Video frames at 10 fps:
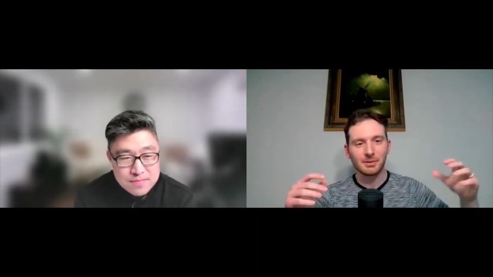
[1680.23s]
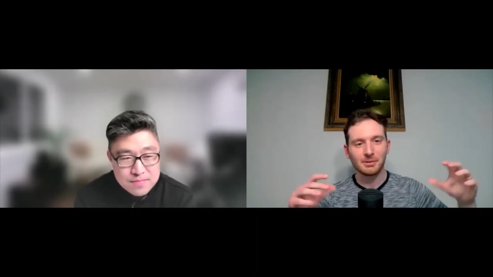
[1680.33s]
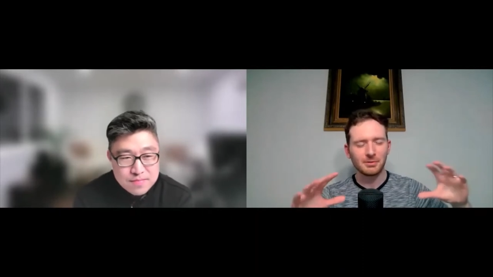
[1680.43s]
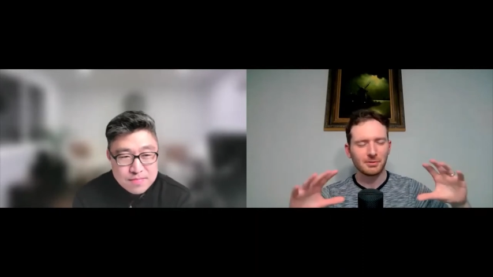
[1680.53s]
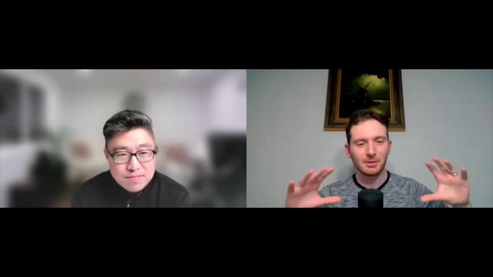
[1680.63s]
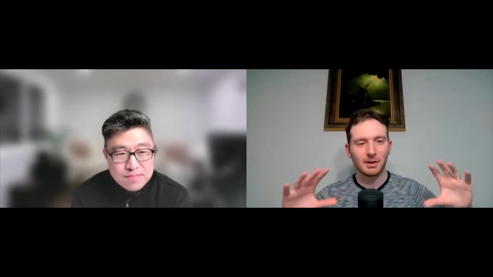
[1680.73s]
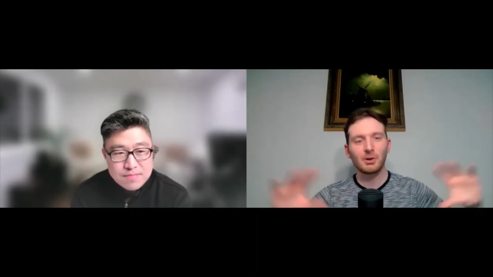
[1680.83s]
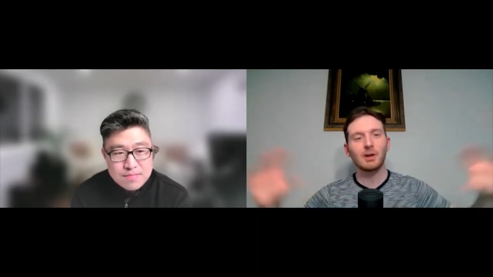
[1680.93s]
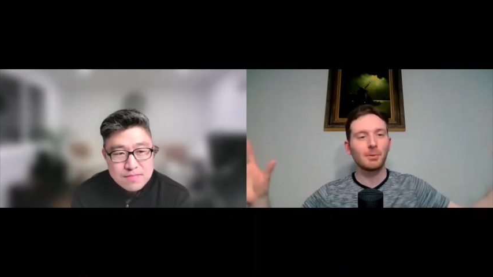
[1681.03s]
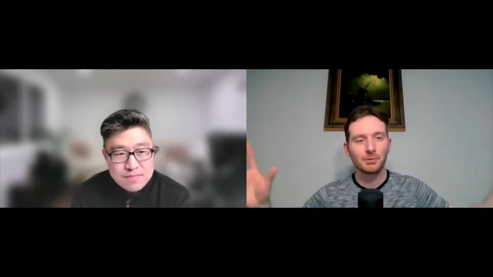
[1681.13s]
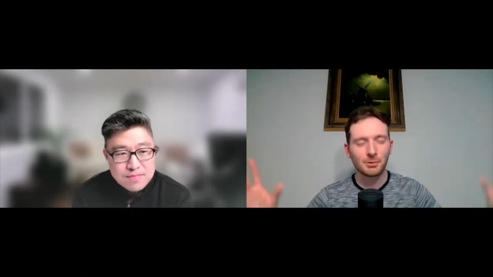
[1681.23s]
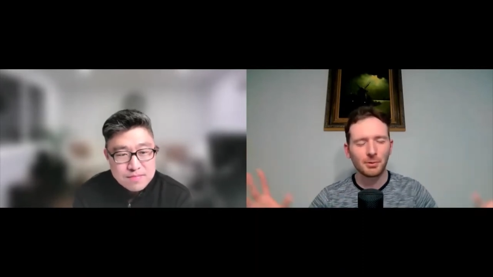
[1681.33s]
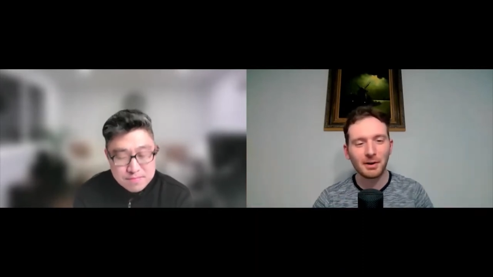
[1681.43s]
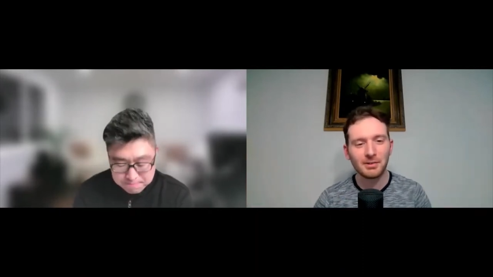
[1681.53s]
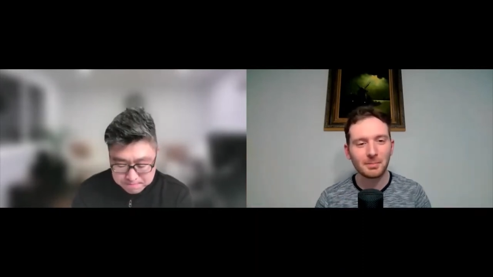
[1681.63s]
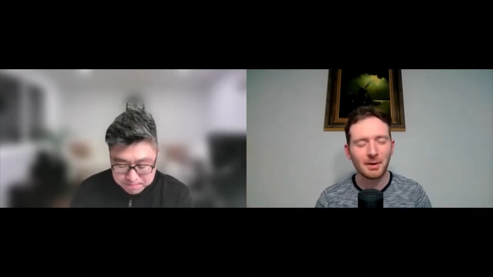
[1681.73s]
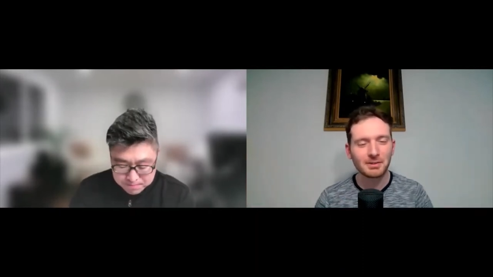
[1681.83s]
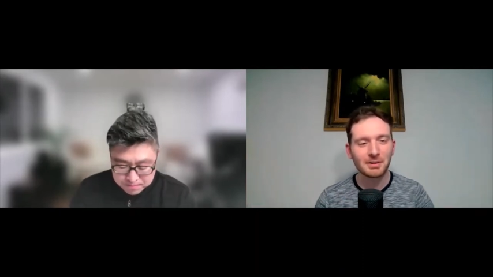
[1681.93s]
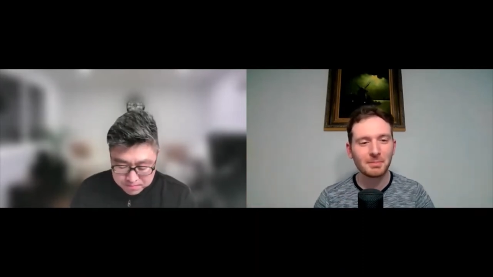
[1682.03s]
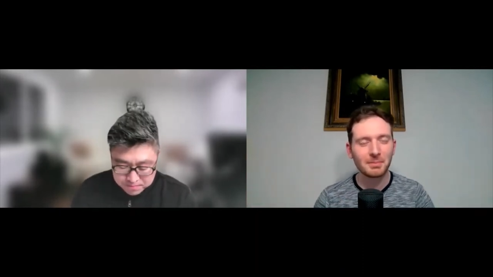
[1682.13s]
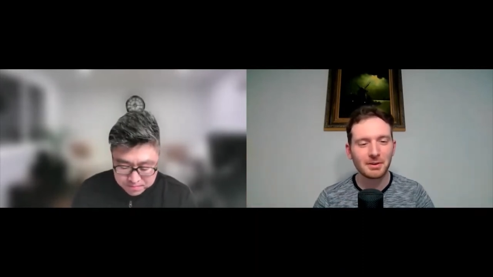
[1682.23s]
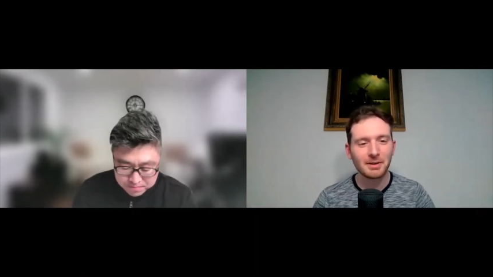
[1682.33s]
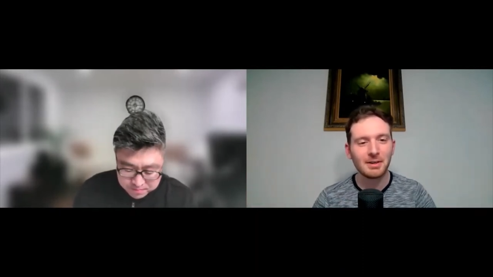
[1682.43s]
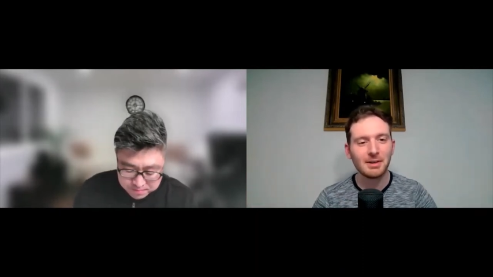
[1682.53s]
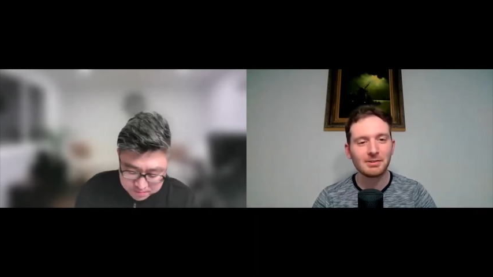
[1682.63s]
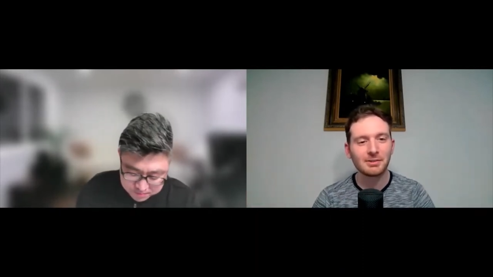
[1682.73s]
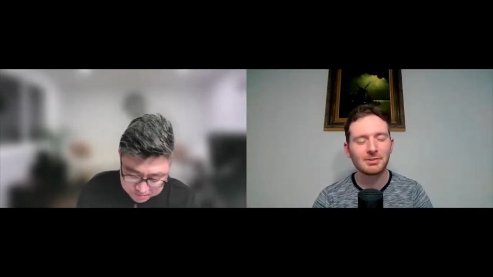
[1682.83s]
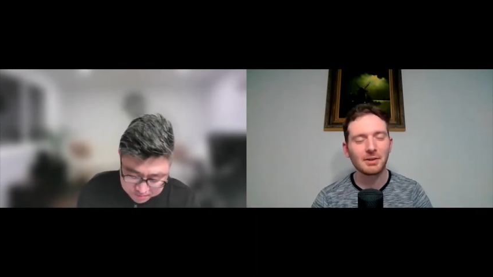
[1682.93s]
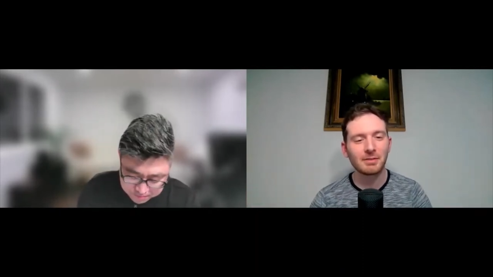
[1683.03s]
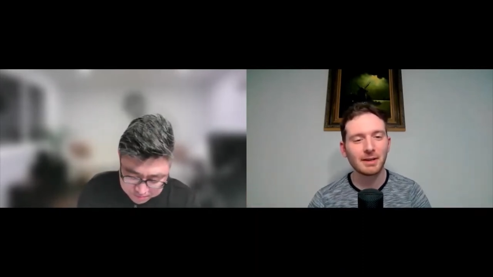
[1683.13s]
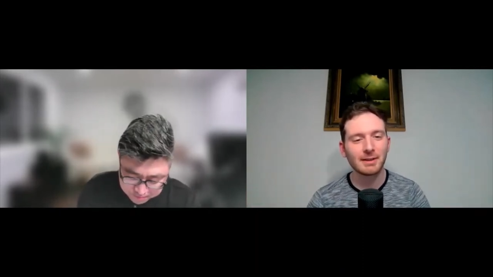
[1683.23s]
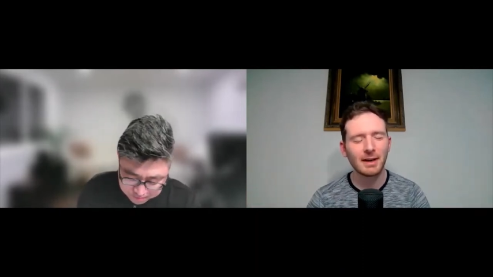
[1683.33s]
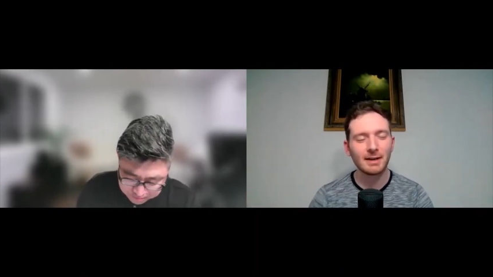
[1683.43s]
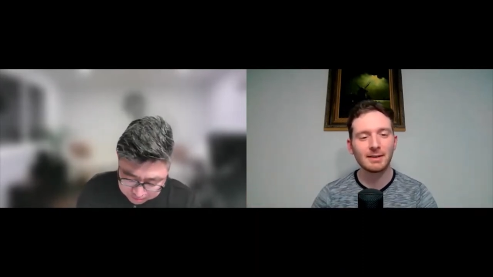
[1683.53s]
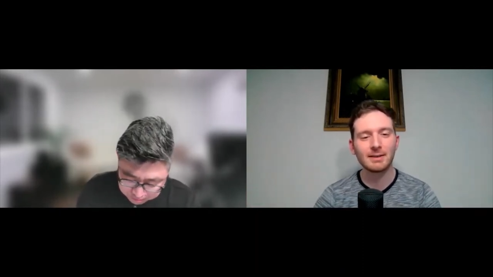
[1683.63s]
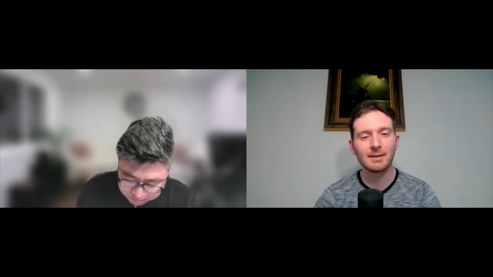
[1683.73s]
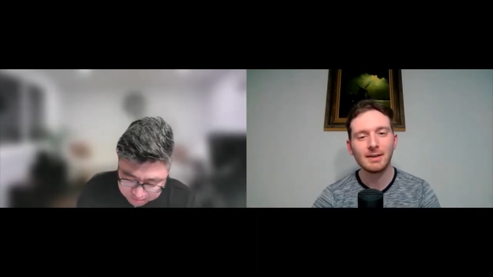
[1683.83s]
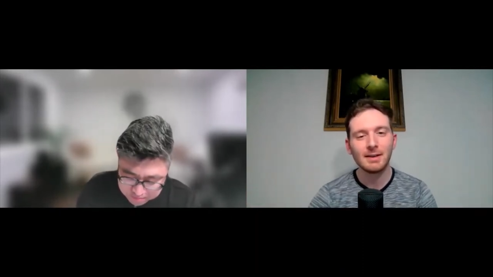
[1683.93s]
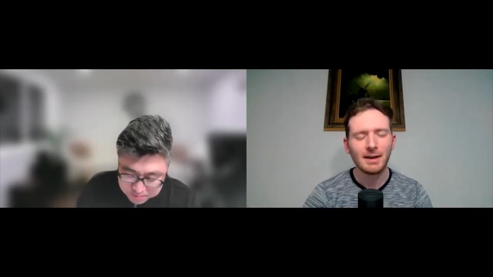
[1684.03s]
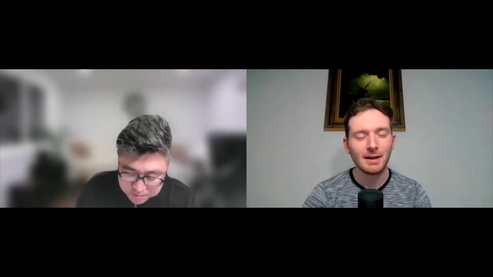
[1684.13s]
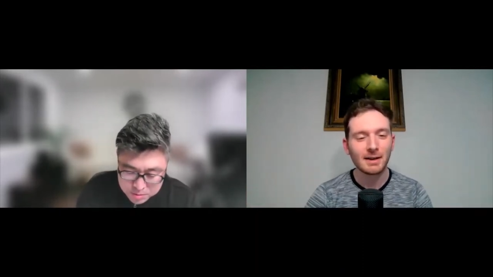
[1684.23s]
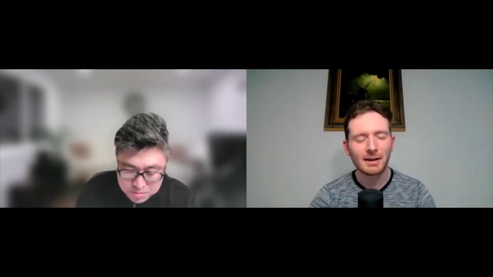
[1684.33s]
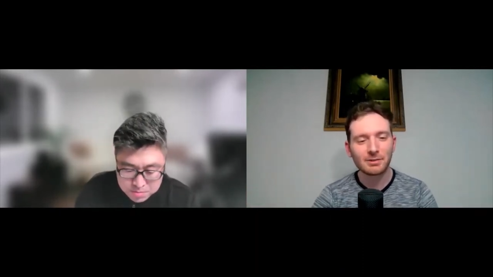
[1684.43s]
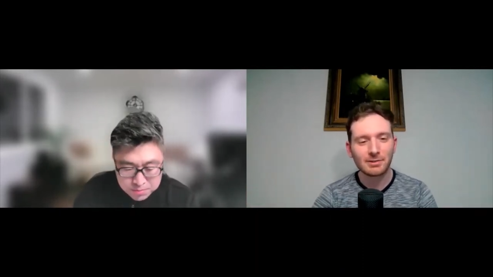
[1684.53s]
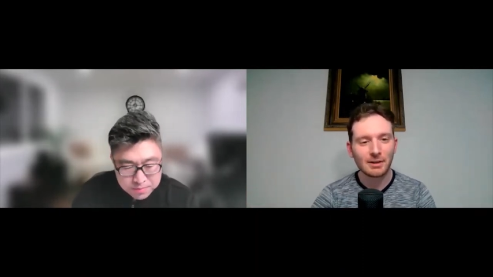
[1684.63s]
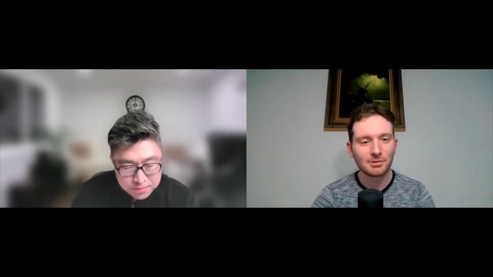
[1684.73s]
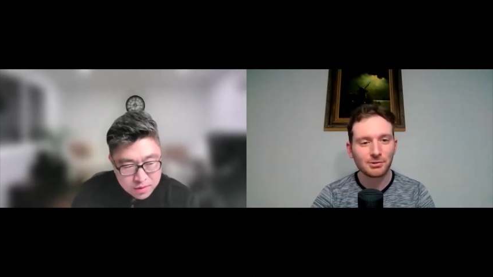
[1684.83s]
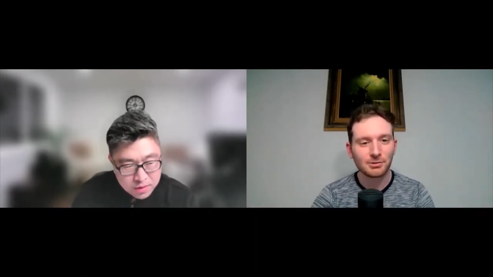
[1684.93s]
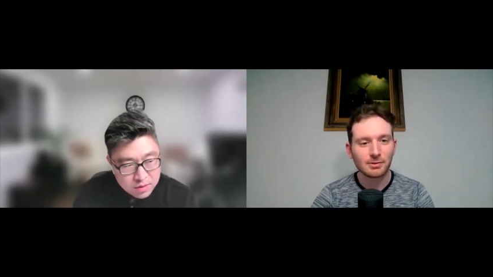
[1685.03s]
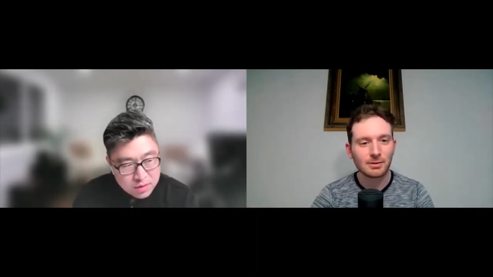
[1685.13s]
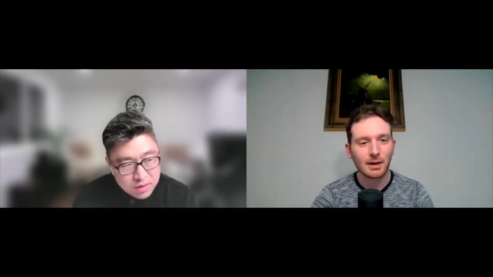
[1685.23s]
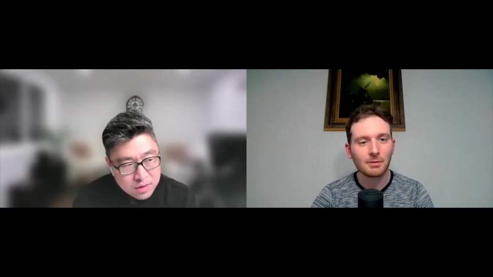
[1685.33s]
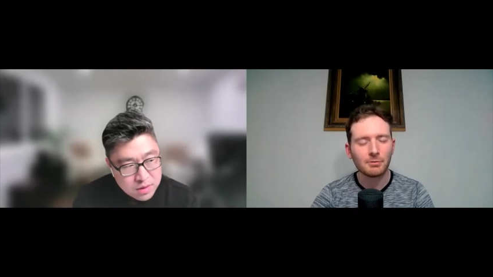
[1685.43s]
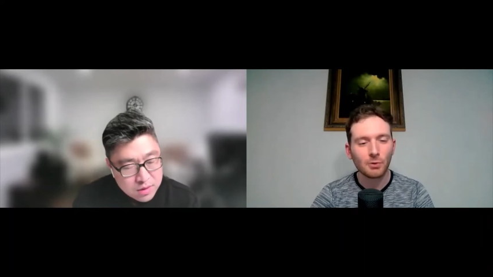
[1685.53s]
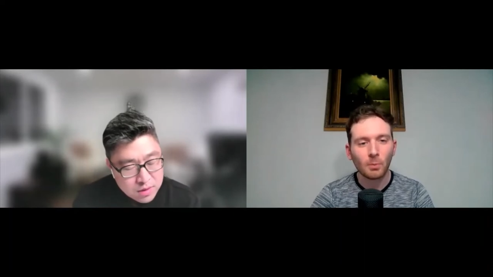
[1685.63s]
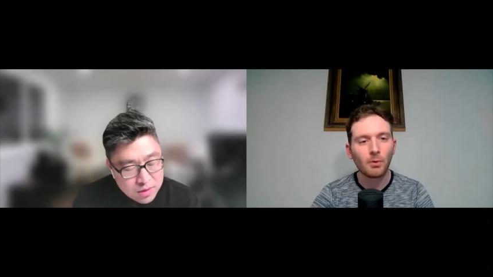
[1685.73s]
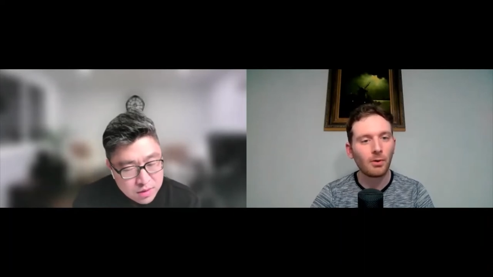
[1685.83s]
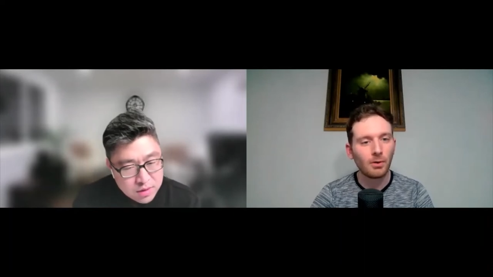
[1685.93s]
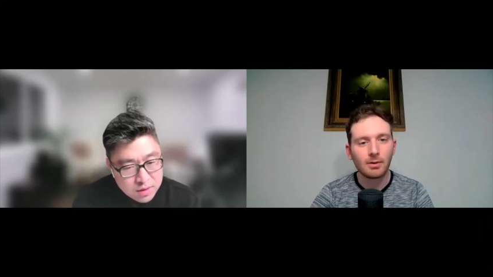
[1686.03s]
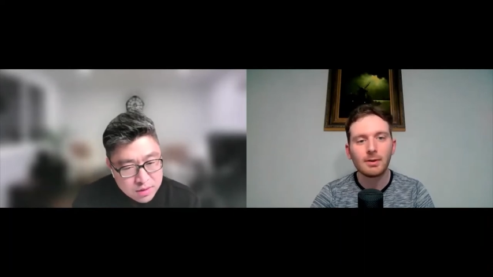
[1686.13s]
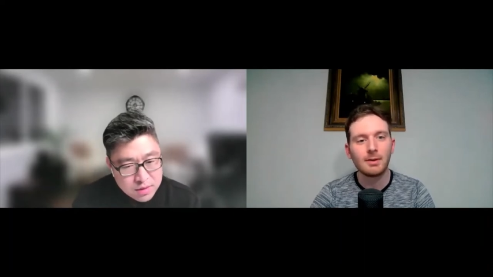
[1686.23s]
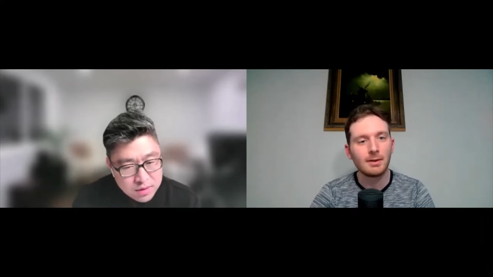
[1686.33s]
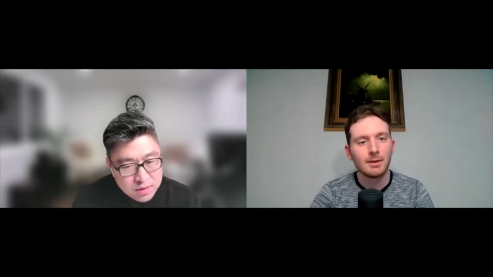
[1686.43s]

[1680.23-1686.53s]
Speaker 1: these incredible stories about their abilities and stuff like that, and and I guess that's just kind of normal.